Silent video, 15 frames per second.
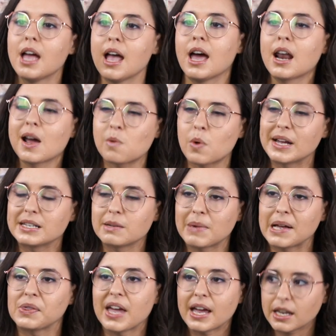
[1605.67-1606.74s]
and I whined
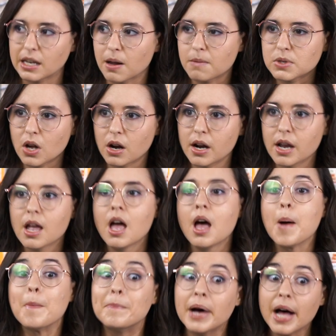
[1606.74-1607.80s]
about that, and I'm sorry.
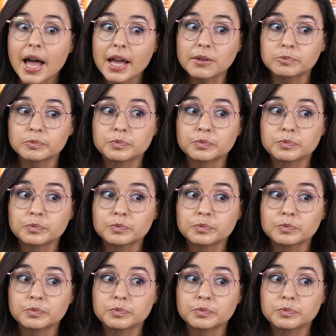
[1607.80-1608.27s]
But